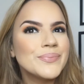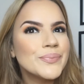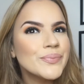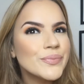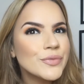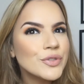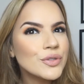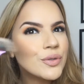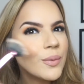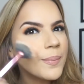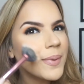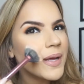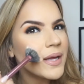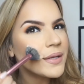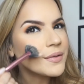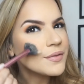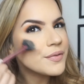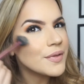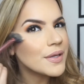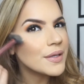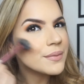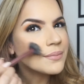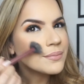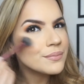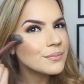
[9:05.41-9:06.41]
It's not a bad
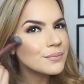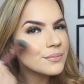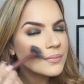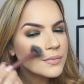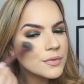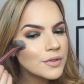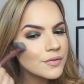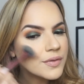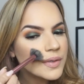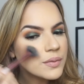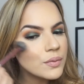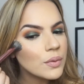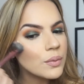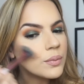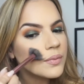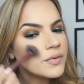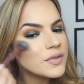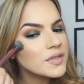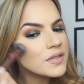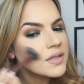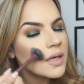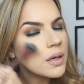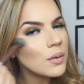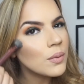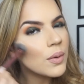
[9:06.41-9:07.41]
thing. Nothing wrong with
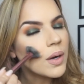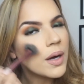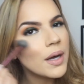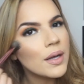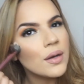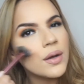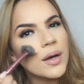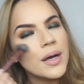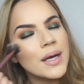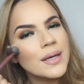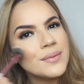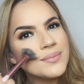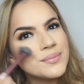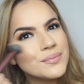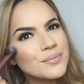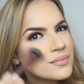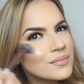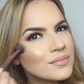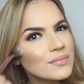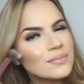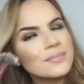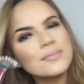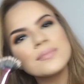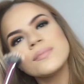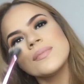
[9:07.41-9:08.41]
a subtle highlight,
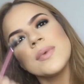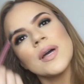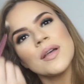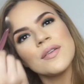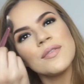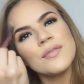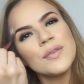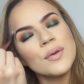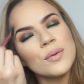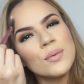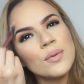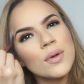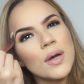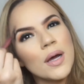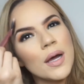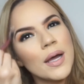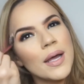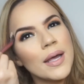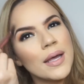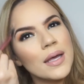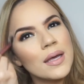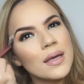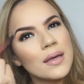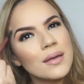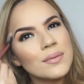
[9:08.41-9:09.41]
but I feel
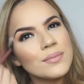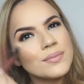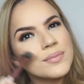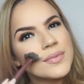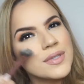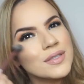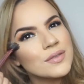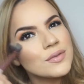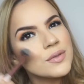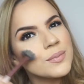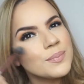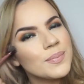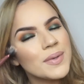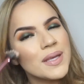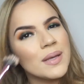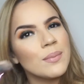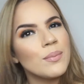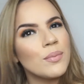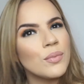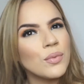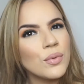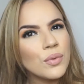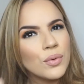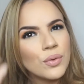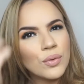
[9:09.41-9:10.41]
like this would be
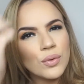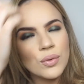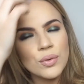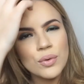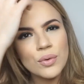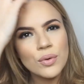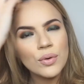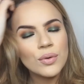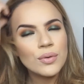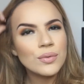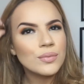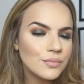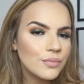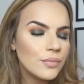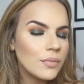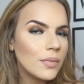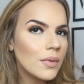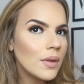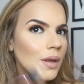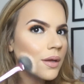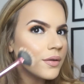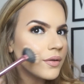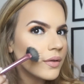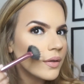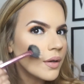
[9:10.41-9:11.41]
more,
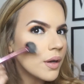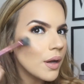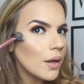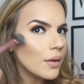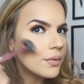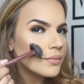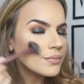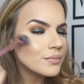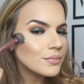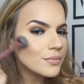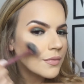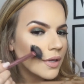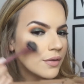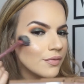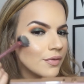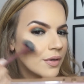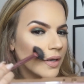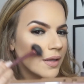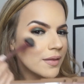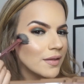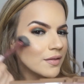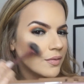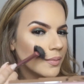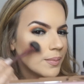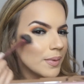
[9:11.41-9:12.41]
I don't know. I feel
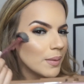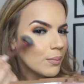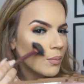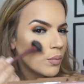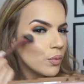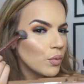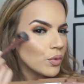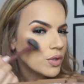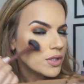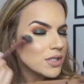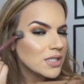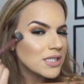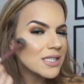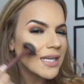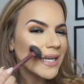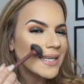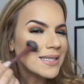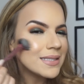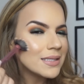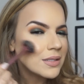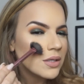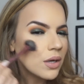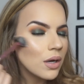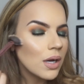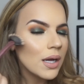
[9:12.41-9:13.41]
like this would be more
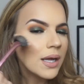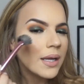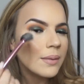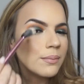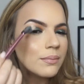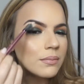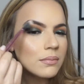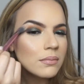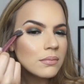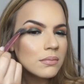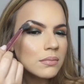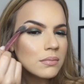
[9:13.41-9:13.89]
daytime.